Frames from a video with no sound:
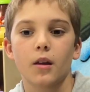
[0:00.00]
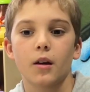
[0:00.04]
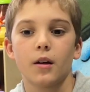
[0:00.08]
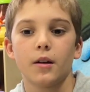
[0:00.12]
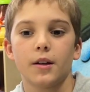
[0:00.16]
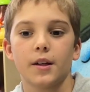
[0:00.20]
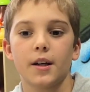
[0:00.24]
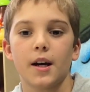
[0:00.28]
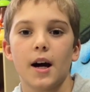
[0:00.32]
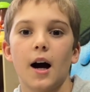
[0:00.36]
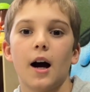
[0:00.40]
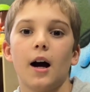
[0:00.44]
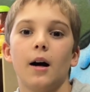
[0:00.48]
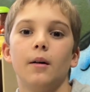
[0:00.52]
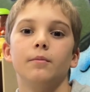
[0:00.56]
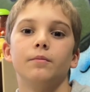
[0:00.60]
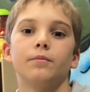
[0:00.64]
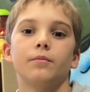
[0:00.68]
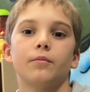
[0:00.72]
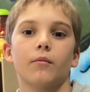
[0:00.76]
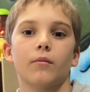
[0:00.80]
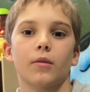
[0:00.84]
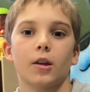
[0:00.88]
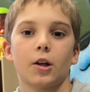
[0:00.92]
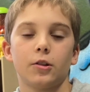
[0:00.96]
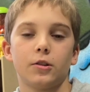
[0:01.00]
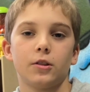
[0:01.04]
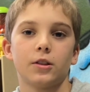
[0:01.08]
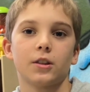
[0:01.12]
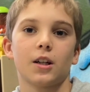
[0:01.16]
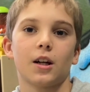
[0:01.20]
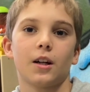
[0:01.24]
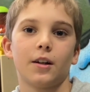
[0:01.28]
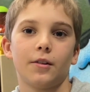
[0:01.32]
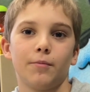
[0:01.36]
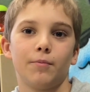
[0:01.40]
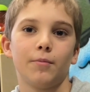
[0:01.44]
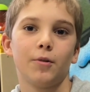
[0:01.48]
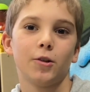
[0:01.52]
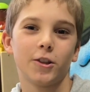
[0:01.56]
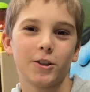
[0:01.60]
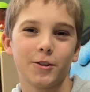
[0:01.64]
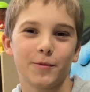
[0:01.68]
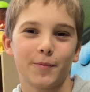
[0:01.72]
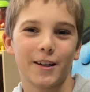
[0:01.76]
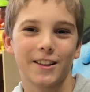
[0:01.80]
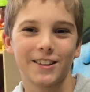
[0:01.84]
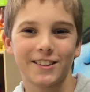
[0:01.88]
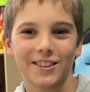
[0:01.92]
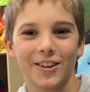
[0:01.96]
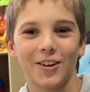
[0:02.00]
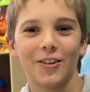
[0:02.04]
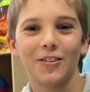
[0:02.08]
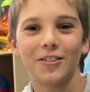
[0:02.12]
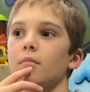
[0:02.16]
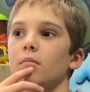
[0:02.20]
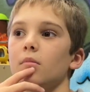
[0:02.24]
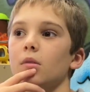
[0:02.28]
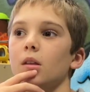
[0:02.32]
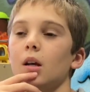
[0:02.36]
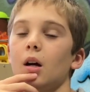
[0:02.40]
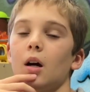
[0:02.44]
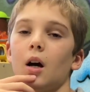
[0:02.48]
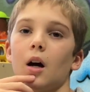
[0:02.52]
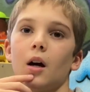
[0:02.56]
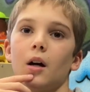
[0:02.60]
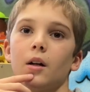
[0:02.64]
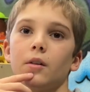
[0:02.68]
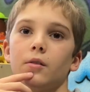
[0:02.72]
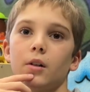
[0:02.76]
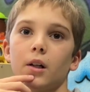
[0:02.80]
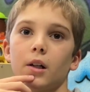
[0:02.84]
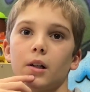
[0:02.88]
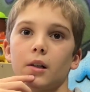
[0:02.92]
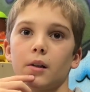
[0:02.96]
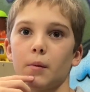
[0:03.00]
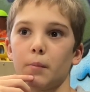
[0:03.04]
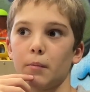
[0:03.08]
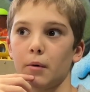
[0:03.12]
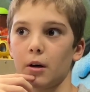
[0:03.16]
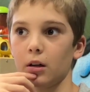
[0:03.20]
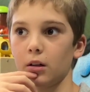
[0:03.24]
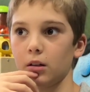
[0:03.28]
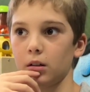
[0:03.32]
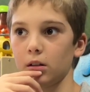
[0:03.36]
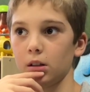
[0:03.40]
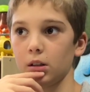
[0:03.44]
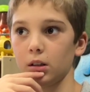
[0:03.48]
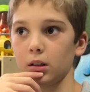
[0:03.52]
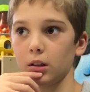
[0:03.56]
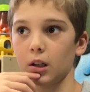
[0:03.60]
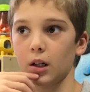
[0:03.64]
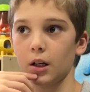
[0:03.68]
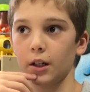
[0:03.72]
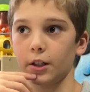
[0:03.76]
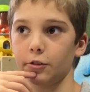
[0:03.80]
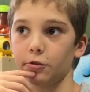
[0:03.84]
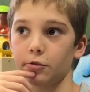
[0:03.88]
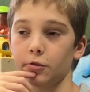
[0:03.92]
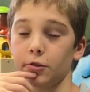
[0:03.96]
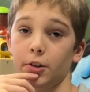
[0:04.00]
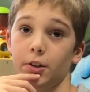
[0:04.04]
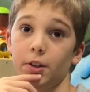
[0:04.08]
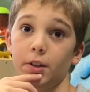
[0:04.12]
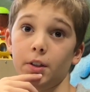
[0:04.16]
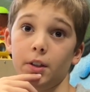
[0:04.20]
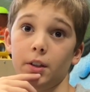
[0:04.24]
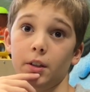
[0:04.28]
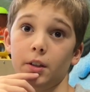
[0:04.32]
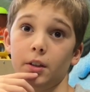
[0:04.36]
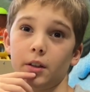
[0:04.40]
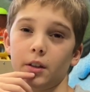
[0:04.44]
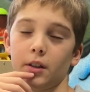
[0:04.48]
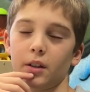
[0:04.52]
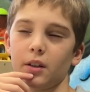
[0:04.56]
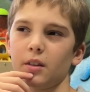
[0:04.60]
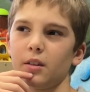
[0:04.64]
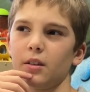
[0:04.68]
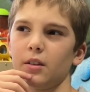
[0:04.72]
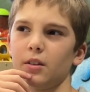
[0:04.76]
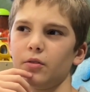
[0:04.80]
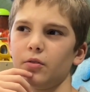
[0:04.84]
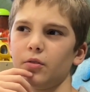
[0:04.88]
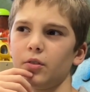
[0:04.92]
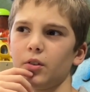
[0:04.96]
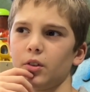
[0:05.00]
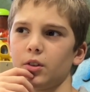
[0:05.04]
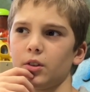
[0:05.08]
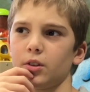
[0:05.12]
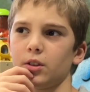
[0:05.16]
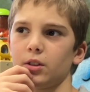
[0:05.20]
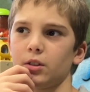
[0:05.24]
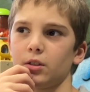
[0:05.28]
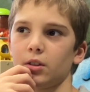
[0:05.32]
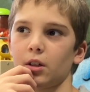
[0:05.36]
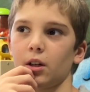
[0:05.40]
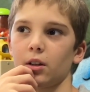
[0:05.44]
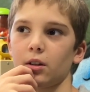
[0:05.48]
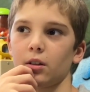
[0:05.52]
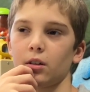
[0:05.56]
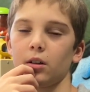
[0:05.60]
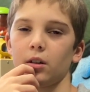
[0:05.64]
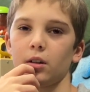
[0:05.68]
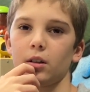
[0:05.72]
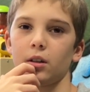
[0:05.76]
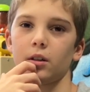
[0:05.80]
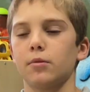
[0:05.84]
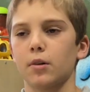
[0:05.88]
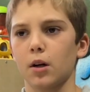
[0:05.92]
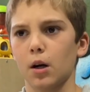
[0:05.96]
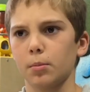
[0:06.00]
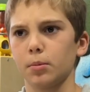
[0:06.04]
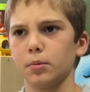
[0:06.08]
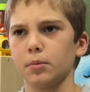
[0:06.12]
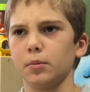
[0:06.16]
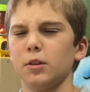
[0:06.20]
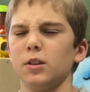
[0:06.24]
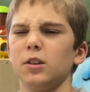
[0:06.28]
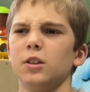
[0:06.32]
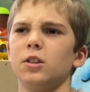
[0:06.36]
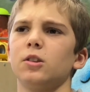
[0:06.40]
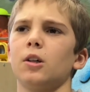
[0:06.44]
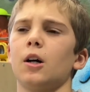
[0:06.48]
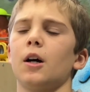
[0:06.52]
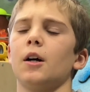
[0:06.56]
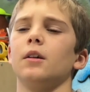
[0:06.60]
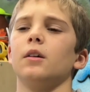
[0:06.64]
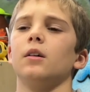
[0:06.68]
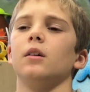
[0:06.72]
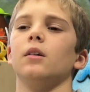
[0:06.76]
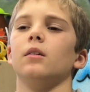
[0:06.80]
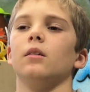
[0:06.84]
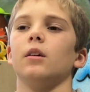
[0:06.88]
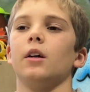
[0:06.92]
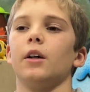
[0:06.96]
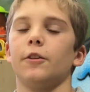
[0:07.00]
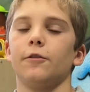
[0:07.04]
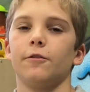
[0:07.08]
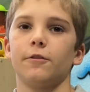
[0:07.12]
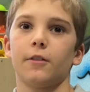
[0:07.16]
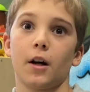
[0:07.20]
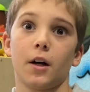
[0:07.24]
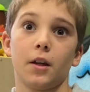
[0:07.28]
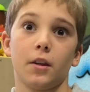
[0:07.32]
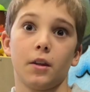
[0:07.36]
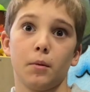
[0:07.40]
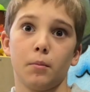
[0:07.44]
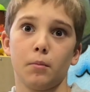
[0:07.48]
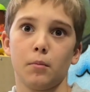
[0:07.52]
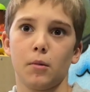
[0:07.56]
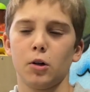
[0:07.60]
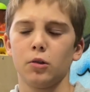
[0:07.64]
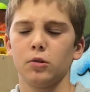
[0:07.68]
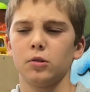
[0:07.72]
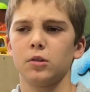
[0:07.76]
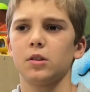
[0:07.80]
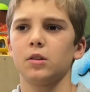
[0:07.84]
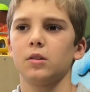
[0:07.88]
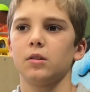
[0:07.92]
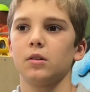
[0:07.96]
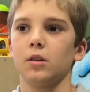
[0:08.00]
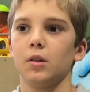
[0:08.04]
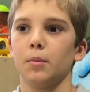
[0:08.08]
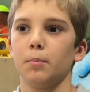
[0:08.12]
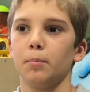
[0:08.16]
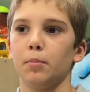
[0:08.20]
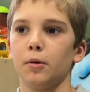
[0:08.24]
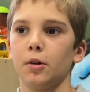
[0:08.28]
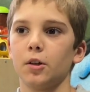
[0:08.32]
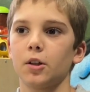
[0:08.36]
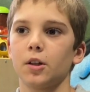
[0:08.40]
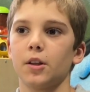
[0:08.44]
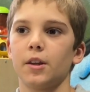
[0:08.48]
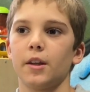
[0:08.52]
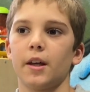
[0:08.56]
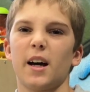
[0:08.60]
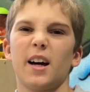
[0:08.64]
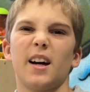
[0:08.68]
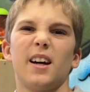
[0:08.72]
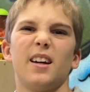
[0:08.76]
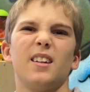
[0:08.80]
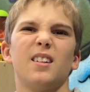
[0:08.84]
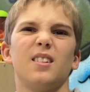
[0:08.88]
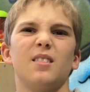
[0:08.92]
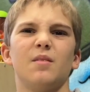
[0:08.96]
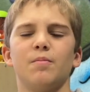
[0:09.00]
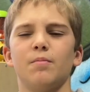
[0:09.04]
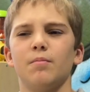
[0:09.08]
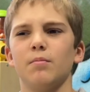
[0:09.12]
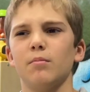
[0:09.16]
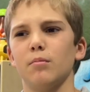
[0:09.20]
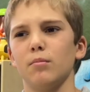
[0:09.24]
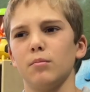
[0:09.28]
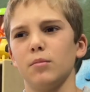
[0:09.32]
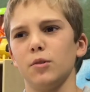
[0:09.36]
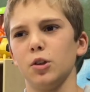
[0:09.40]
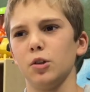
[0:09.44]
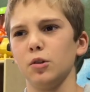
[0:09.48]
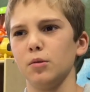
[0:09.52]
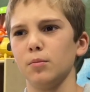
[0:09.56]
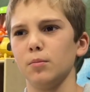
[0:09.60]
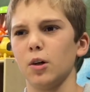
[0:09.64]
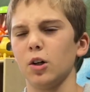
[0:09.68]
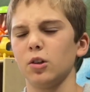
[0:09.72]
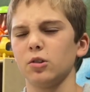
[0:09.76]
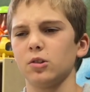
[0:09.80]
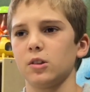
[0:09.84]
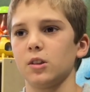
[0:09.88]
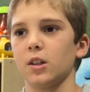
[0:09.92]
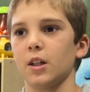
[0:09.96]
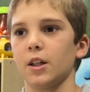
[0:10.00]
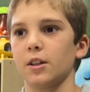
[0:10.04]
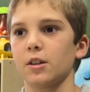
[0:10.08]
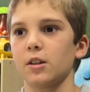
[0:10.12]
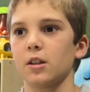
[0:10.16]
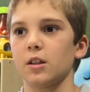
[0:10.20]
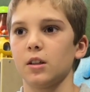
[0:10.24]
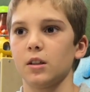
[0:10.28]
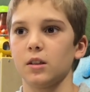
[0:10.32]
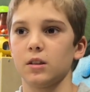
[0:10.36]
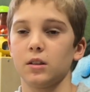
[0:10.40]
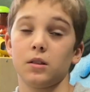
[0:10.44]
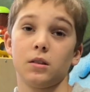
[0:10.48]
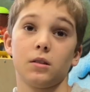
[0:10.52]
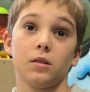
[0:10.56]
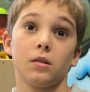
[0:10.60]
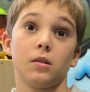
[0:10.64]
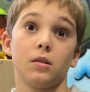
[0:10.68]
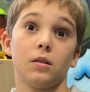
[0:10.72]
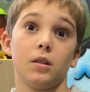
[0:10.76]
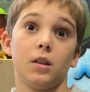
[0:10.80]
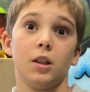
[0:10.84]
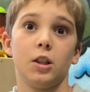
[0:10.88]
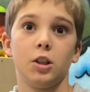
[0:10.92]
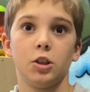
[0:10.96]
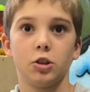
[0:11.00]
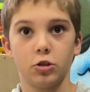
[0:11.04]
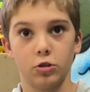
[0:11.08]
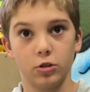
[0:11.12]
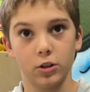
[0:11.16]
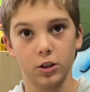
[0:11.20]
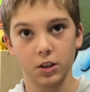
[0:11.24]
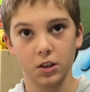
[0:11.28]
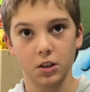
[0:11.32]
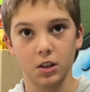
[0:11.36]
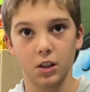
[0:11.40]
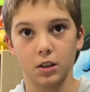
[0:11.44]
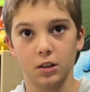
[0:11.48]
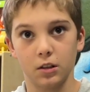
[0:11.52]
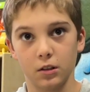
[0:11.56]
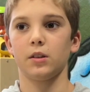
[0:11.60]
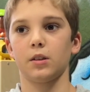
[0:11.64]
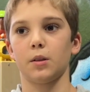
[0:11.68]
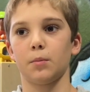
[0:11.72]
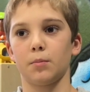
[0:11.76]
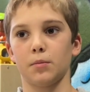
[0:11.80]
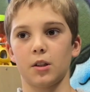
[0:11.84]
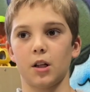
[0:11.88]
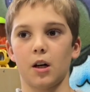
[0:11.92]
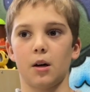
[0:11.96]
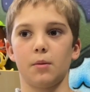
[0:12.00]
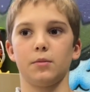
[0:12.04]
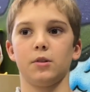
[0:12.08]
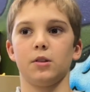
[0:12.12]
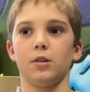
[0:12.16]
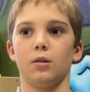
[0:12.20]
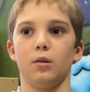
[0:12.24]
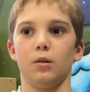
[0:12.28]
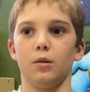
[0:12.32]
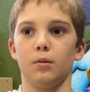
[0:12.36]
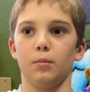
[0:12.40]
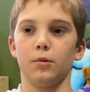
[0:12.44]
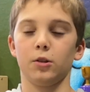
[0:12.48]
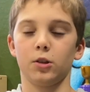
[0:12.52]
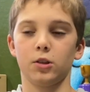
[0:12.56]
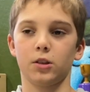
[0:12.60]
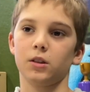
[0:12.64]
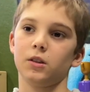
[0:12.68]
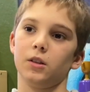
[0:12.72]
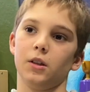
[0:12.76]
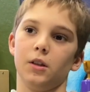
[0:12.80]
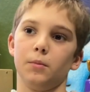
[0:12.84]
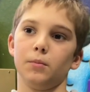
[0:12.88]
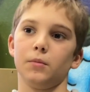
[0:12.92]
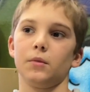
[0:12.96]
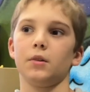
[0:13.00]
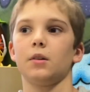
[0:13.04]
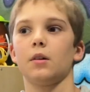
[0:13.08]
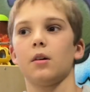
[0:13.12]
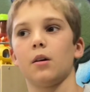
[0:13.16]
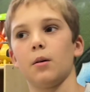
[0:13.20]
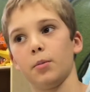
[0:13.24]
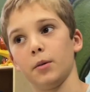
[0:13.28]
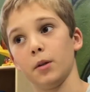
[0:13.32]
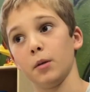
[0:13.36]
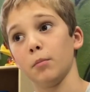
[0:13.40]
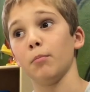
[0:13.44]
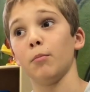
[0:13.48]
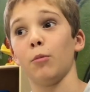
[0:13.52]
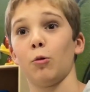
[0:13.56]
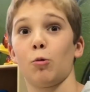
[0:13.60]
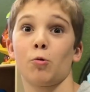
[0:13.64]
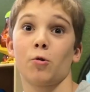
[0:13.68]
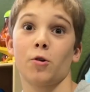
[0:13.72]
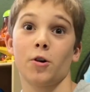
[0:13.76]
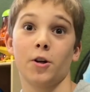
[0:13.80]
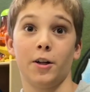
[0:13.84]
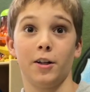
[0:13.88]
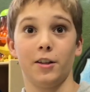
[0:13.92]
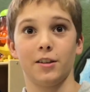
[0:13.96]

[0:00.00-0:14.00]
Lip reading: Yeah, I just kind of push myself. I'd recommend like reading, if you're struggling, probably try to like find the book that you most like think it's interesting. Sometimes the book seems a bit boring.